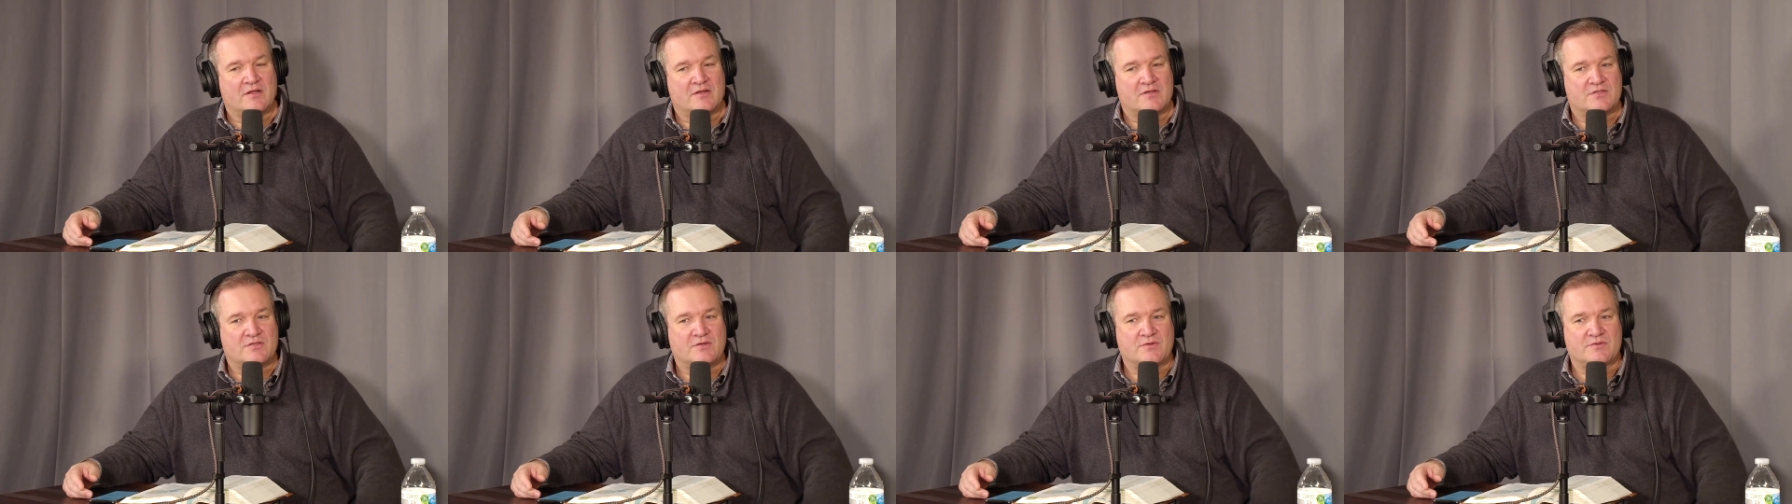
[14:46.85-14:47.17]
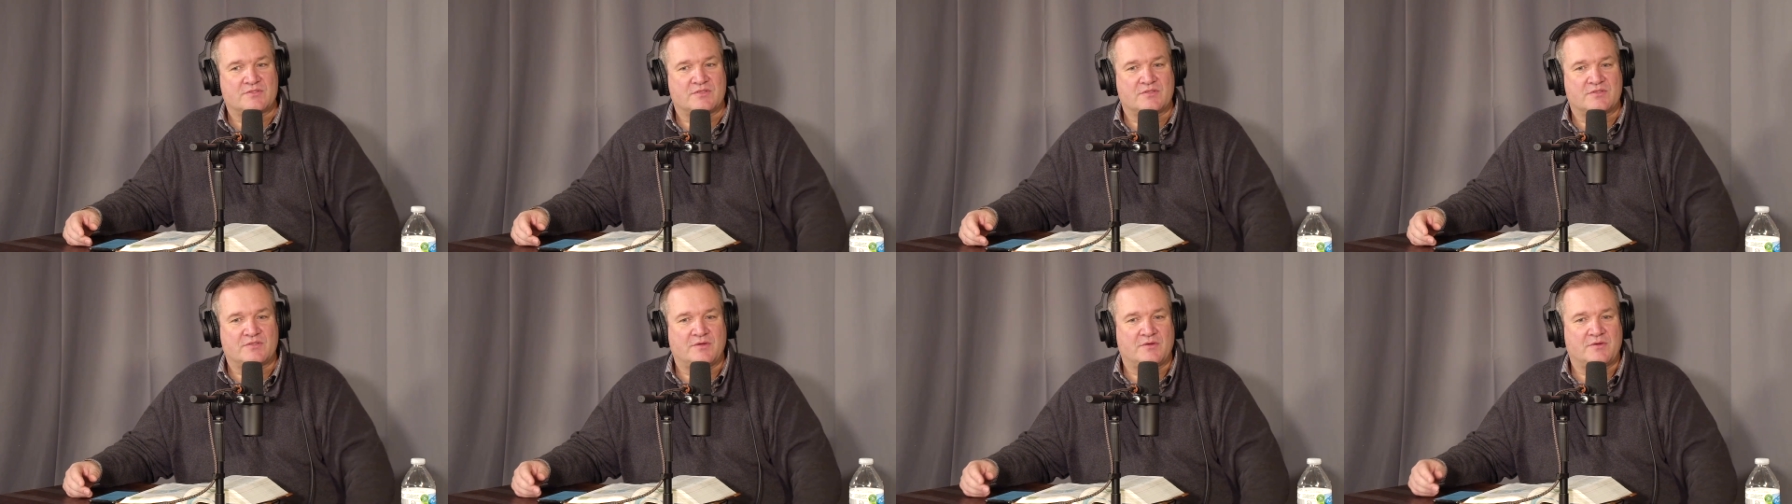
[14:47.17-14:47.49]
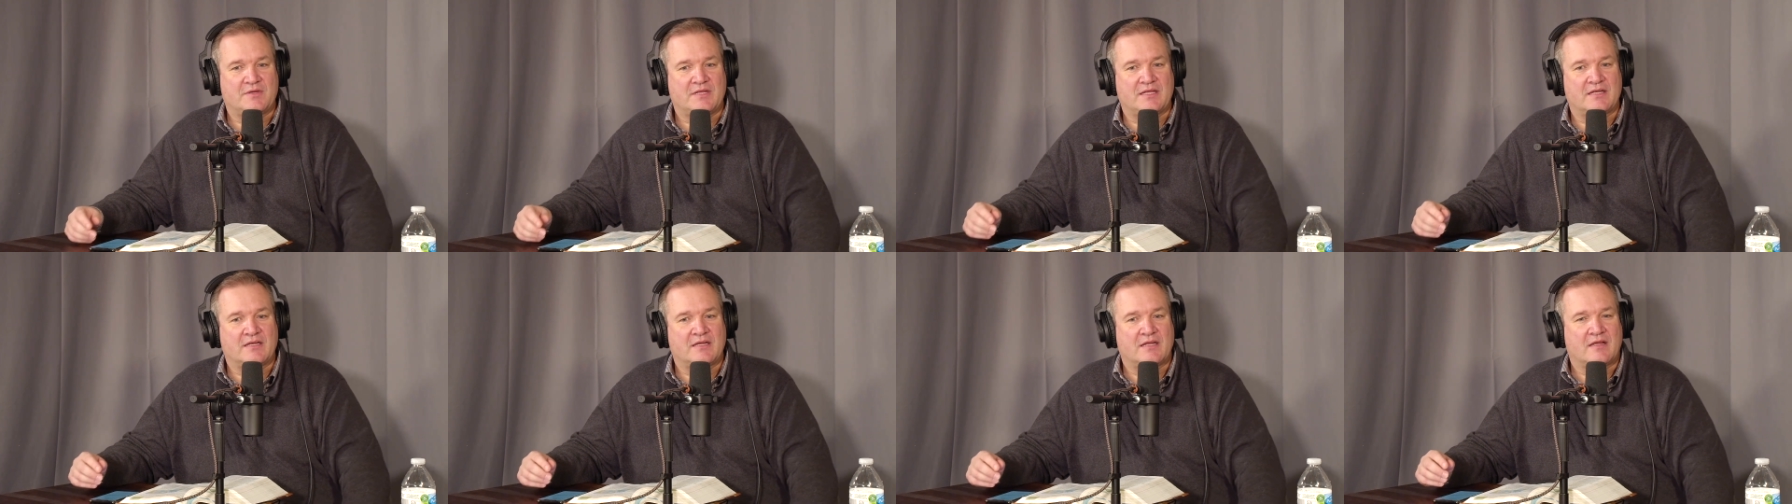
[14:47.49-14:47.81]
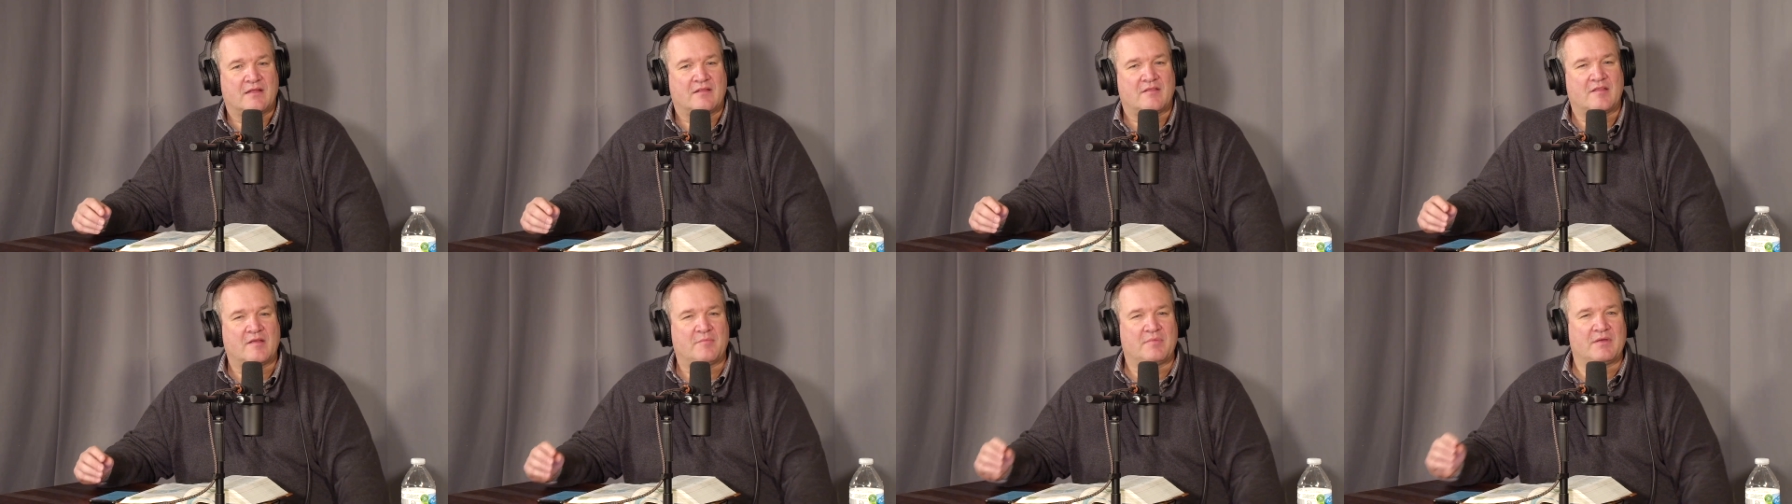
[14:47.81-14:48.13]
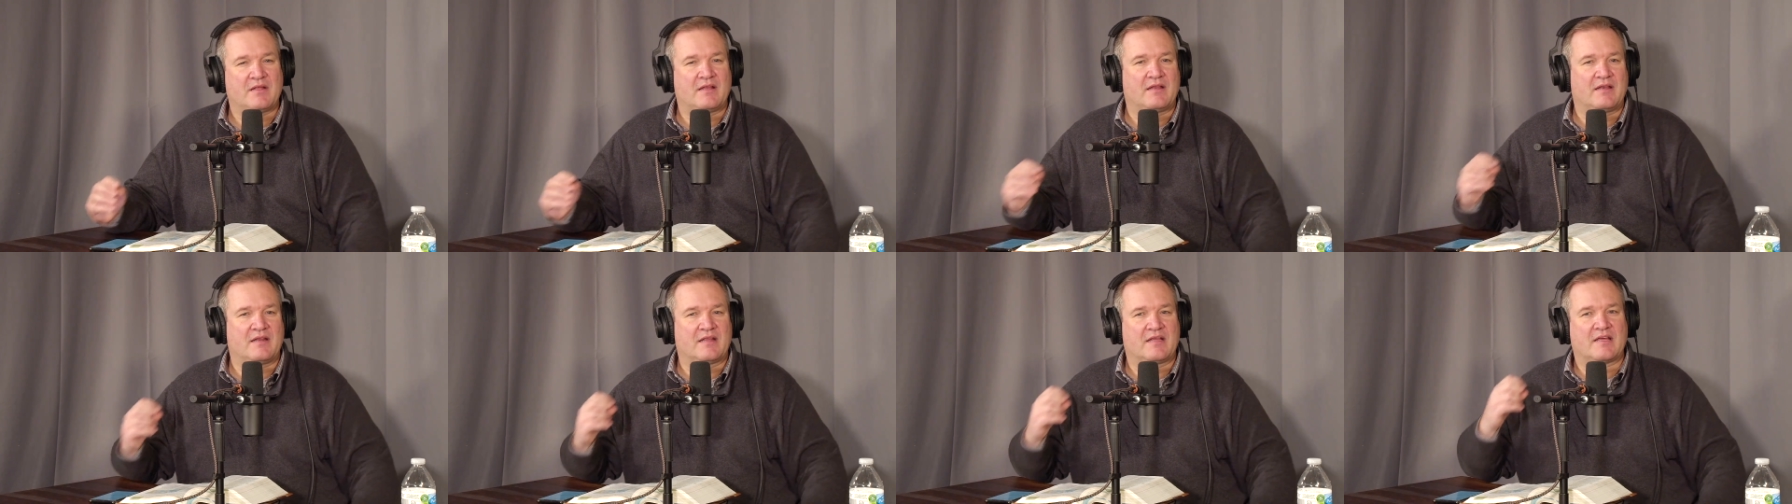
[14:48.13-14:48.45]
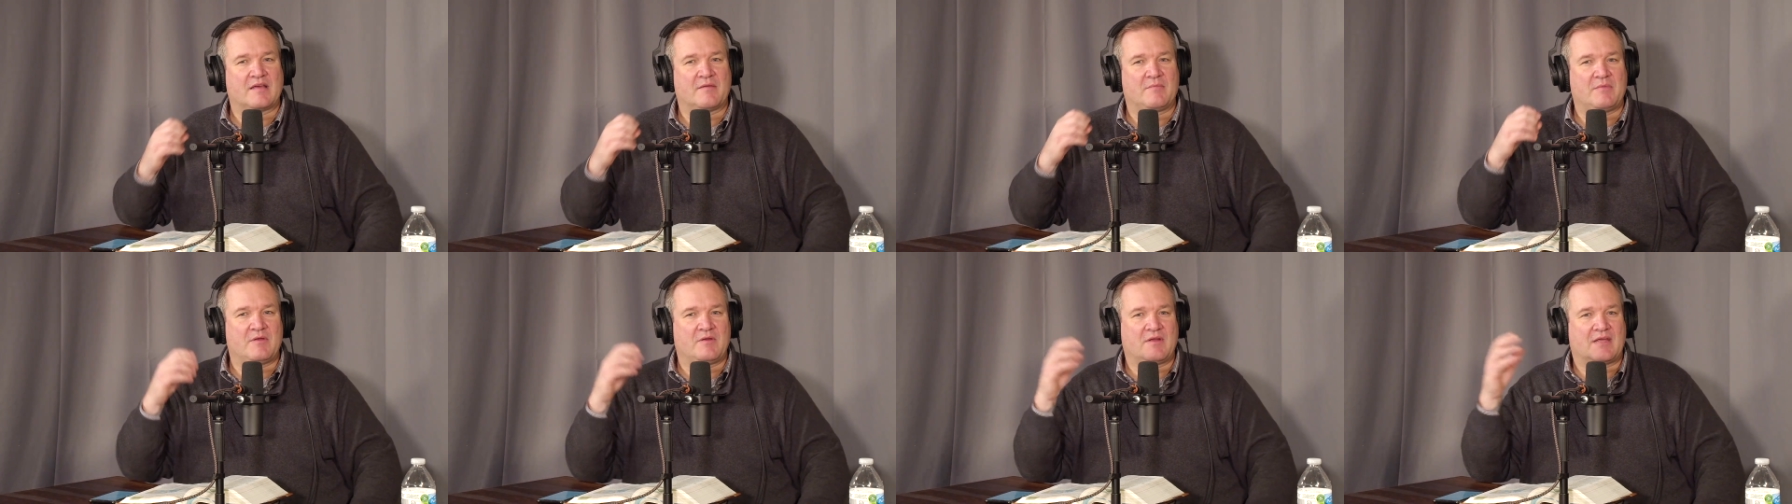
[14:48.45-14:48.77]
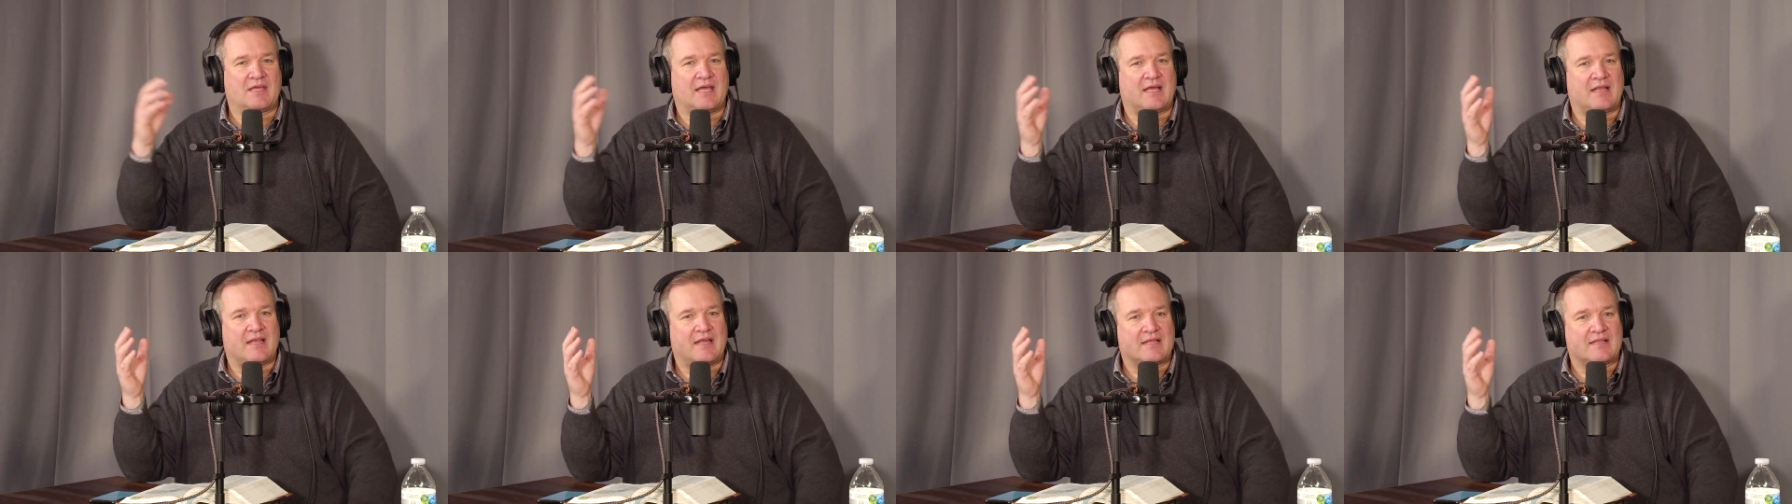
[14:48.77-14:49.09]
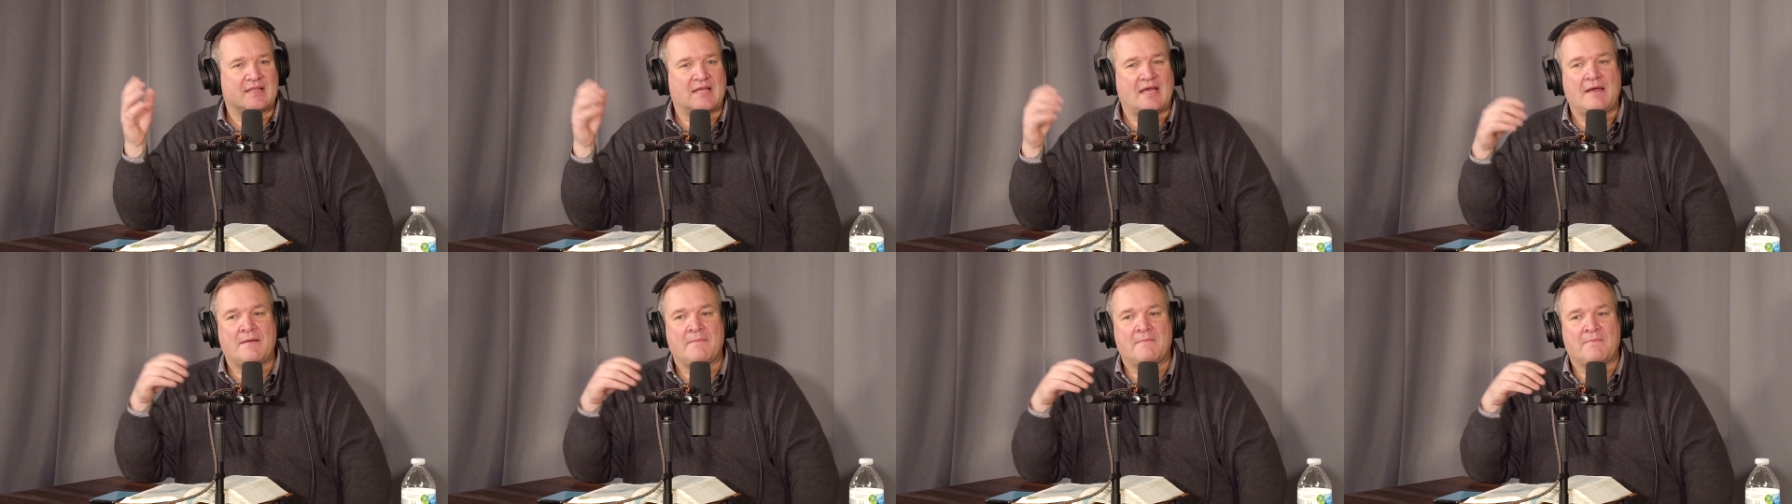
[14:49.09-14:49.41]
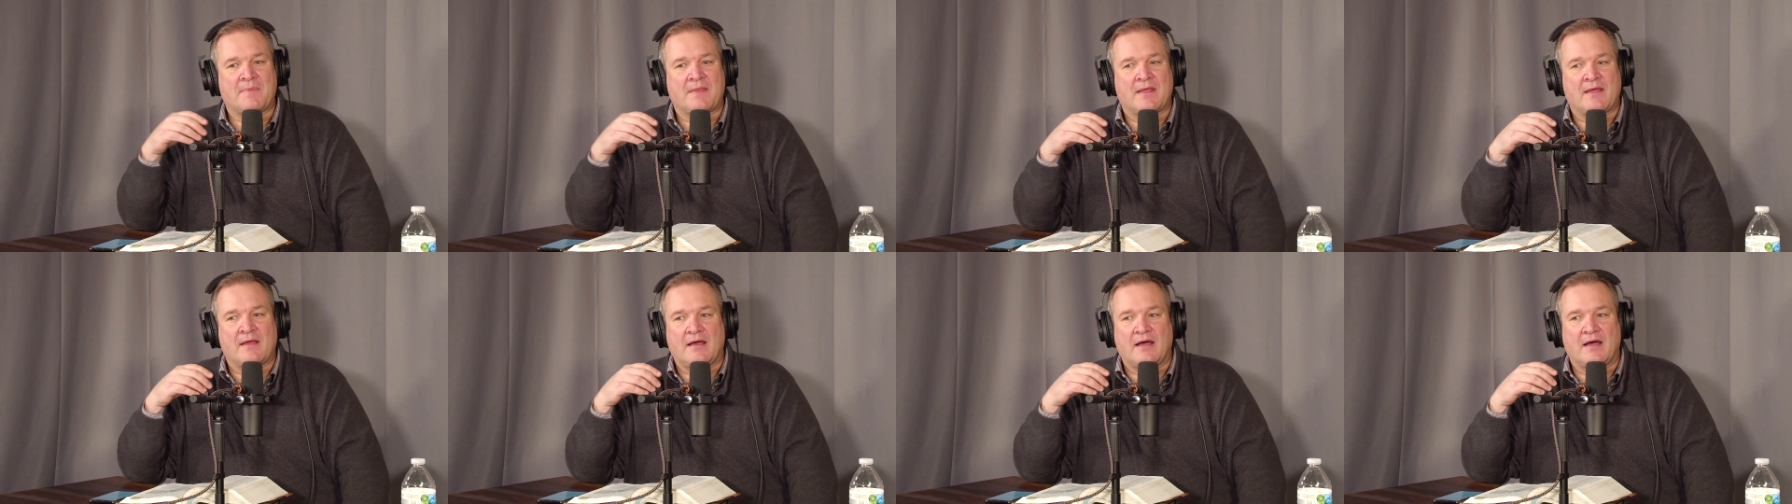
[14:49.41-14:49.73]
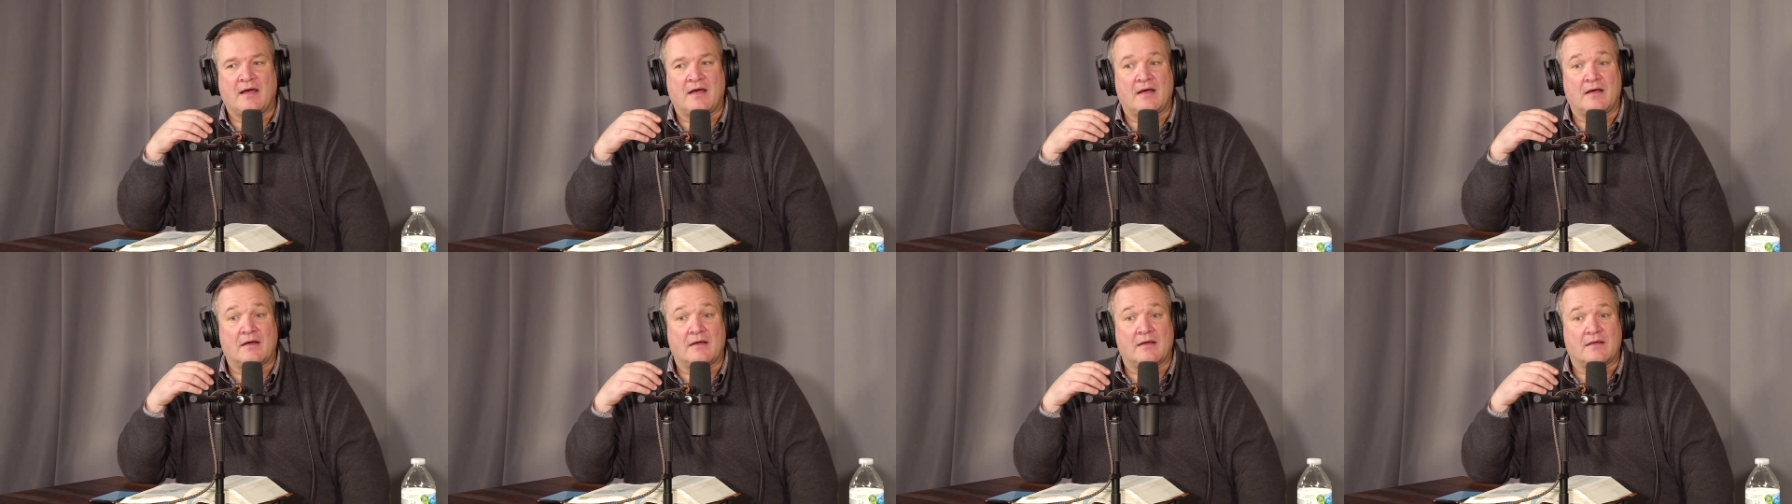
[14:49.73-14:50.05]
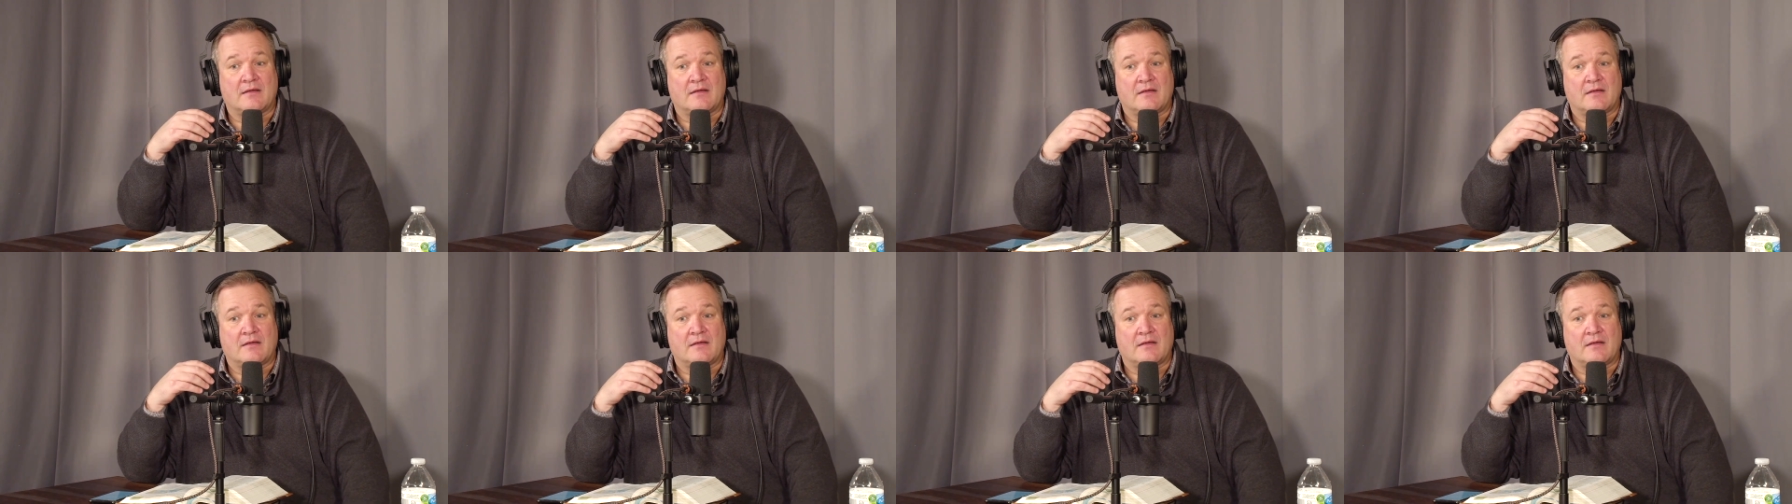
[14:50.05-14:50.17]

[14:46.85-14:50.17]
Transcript: choose to tune in the ability to communicate like that uh,